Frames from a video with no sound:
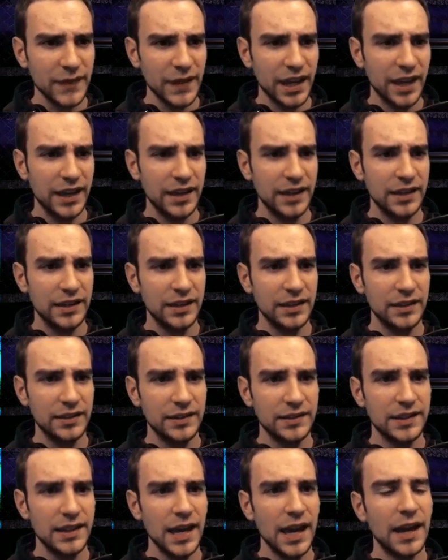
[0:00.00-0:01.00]

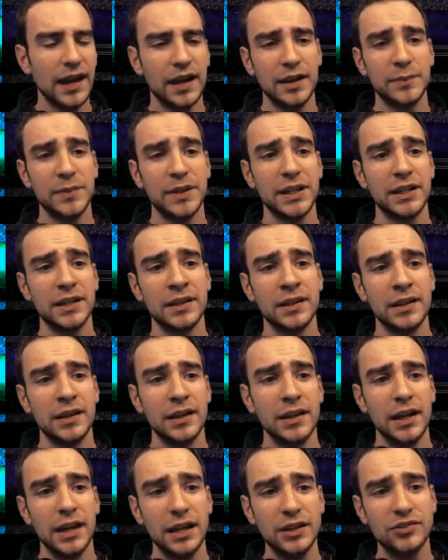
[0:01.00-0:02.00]
and yeah, I mean,
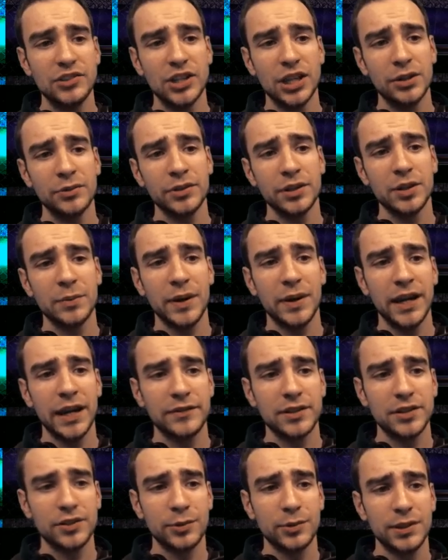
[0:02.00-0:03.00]
in general, you might have
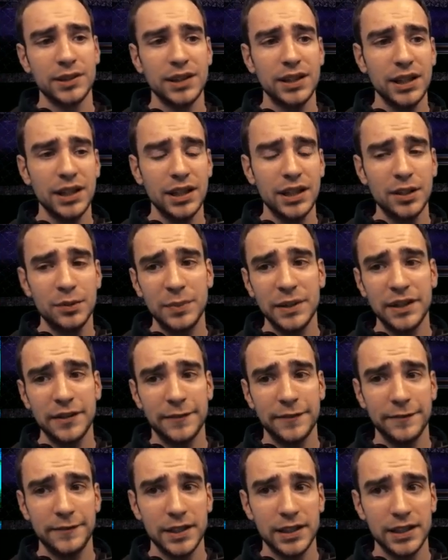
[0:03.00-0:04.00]
to do a little bit of
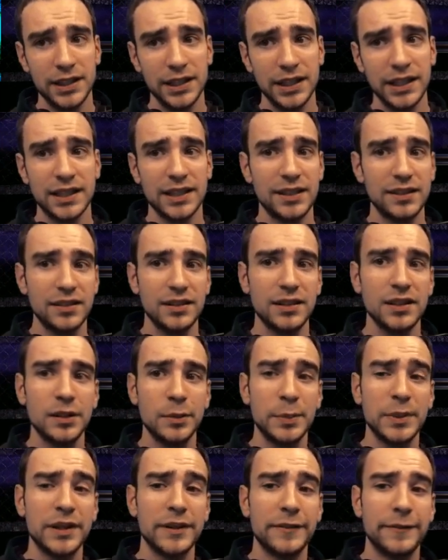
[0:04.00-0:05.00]
fiddling and a little
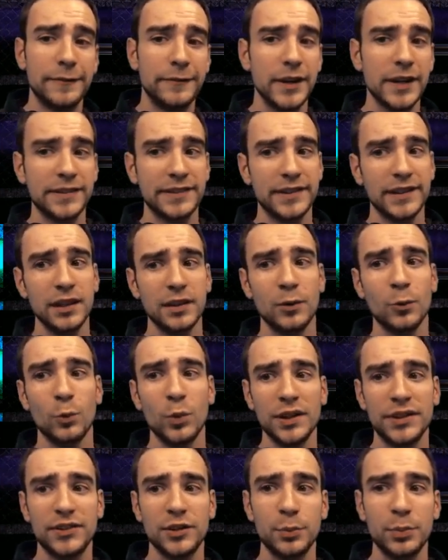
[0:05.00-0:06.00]
bit of fixing
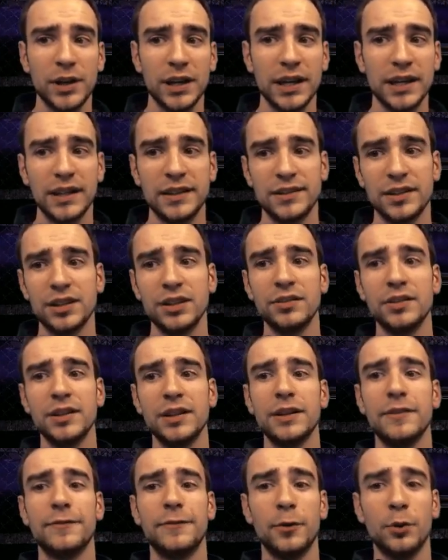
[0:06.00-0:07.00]
once you bring it into
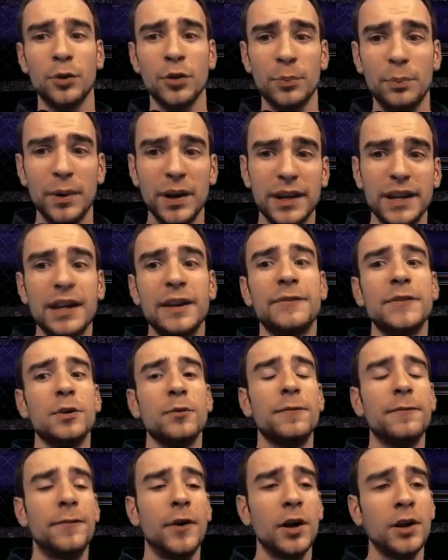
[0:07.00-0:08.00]
Unity 4. But if you
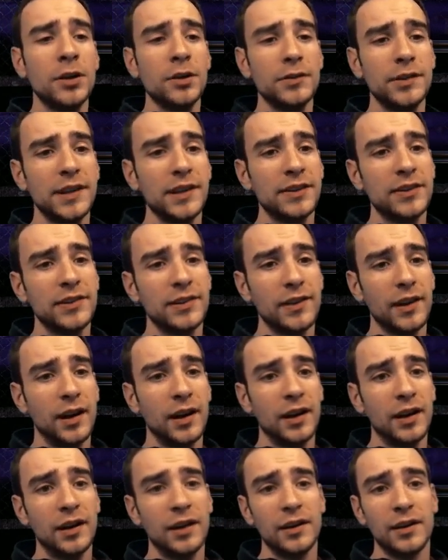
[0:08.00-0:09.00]
follow this
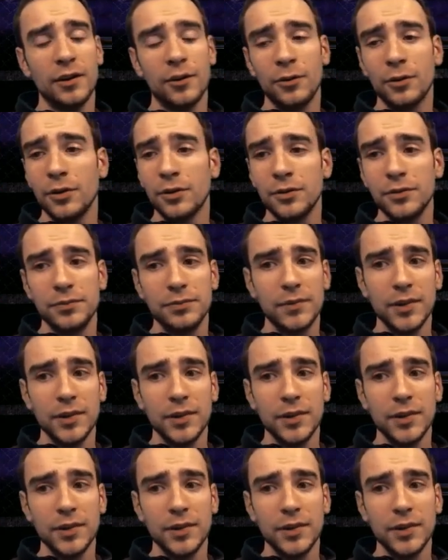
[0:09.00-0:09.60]
uh, whole